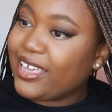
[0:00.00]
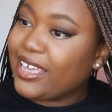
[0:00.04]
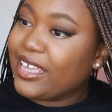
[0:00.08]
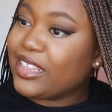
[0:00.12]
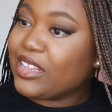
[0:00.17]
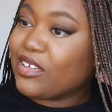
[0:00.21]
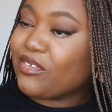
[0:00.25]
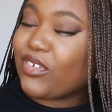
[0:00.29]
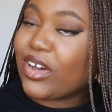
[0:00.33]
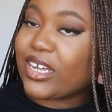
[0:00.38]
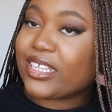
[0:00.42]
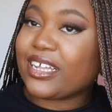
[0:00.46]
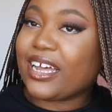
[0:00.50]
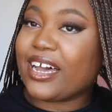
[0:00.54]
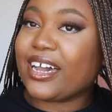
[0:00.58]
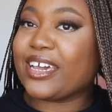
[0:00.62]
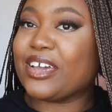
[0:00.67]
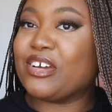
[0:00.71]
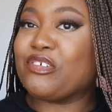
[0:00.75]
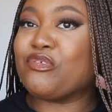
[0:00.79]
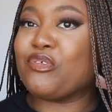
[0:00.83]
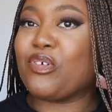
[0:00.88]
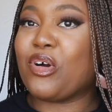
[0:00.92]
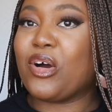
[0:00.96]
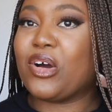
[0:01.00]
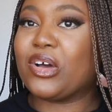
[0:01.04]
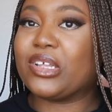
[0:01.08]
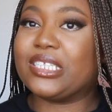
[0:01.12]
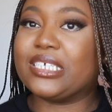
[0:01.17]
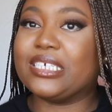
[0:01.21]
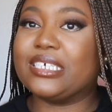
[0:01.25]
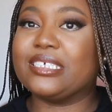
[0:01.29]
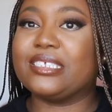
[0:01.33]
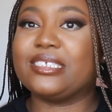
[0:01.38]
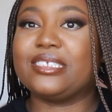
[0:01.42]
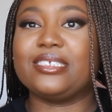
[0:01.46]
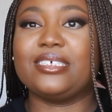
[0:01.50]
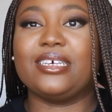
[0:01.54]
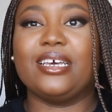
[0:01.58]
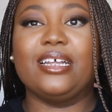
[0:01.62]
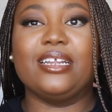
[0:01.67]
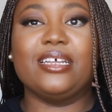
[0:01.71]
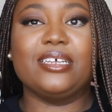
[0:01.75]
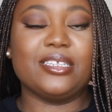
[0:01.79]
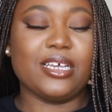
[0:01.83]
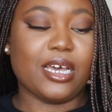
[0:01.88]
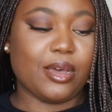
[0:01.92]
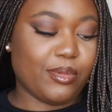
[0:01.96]
The fact that I can rock this
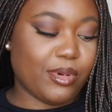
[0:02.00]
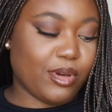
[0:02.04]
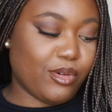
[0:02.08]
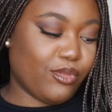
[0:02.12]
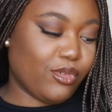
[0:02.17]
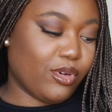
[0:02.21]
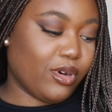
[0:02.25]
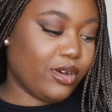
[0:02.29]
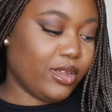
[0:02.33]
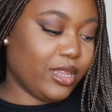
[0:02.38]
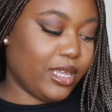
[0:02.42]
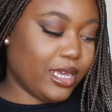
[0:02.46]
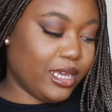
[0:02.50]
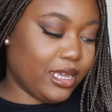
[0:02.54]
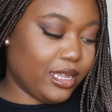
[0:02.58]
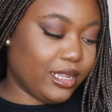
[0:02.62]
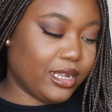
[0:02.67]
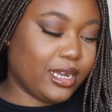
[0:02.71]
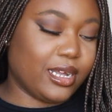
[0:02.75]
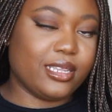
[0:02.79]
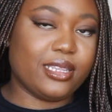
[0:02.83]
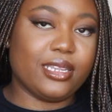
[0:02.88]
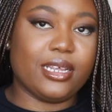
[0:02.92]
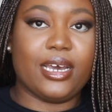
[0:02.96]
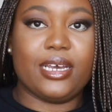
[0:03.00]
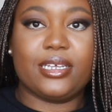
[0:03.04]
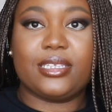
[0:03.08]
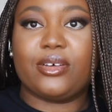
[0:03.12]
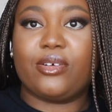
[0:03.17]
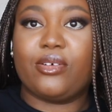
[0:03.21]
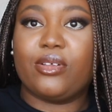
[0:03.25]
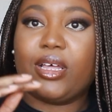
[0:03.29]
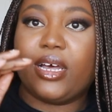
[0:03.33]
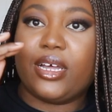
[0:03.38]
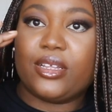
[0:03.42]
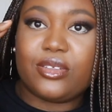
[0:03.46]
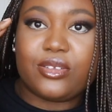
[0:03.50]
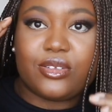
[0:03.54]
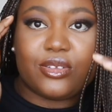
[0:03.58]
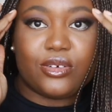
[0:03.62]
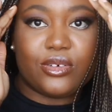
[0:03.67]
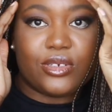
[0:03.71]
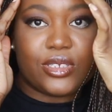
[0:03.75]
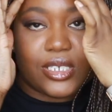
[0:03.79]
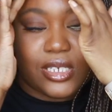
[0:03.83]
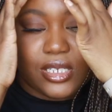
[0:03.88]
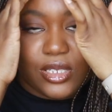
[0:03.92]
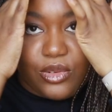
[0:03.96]
anytime I want, and at night all I have to do
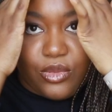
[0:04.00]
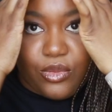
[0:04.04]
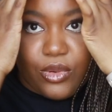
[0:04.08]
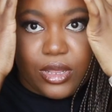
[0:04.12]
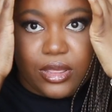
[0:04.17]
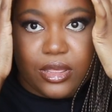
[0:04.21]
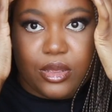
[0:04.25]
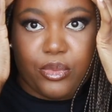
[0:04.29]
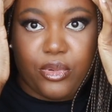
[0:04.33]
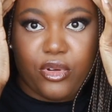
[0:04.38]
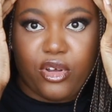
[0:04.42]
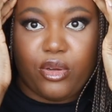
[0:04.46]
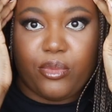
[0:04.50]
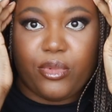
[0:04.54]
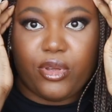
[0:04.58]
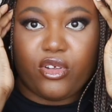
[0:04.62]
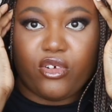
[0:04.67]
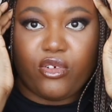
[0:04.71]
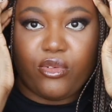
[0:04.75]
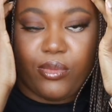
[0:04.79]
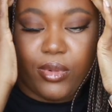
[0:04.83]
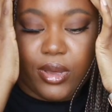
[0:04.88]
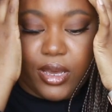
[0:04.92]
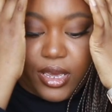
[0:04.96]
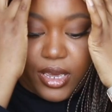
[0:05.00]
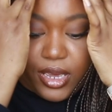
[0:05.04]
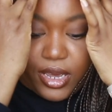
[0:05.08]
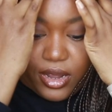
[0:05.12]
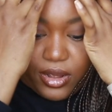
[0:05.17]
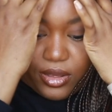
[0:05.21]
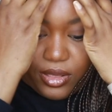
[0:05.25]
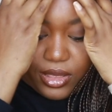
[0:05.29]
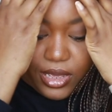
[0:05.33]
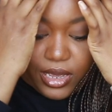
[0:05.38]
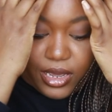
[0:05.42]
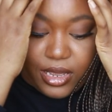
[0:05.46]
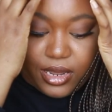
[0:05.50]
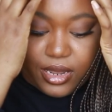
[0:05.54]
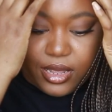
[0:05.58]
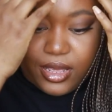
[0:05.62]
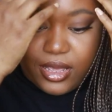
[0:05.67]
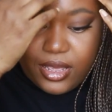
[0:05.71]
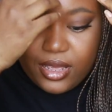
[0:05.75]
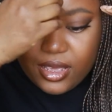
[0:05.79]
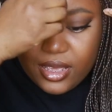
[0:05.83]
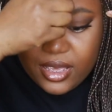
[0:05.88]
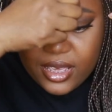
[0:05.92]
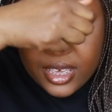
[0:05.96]
is just wet the perimeter of my hairline
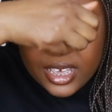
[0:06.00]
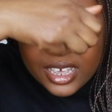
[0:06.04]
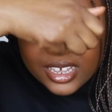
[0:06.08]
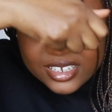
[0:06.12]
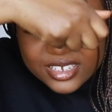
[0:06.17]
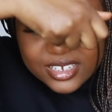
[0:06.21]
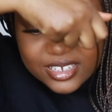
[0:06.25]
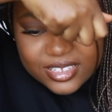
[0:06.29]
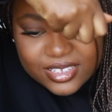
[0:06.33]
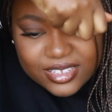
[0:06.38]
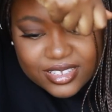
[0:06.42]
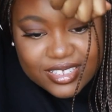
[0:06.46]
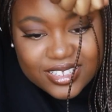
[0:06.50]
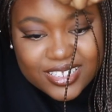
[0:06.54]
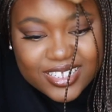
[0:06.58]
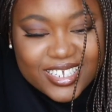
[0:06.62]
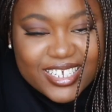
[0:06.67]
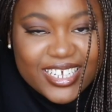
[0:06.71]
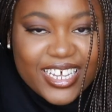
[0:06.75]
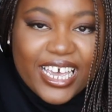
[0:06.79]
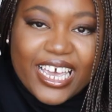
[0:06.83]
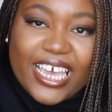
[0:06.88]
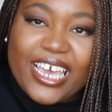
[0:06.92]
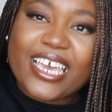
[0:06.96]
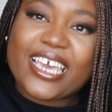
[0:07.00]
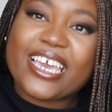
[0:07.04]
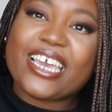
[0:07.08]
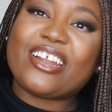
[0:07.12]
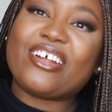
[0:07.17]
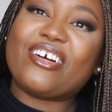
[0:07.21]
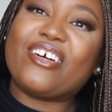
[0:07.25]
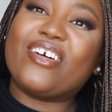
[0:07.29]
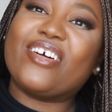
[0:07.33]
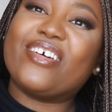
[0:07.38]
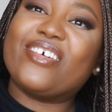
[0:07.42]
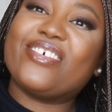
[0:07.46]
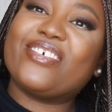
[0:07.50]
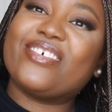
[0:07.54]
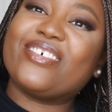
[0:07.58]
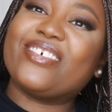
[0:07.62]
and just take it off,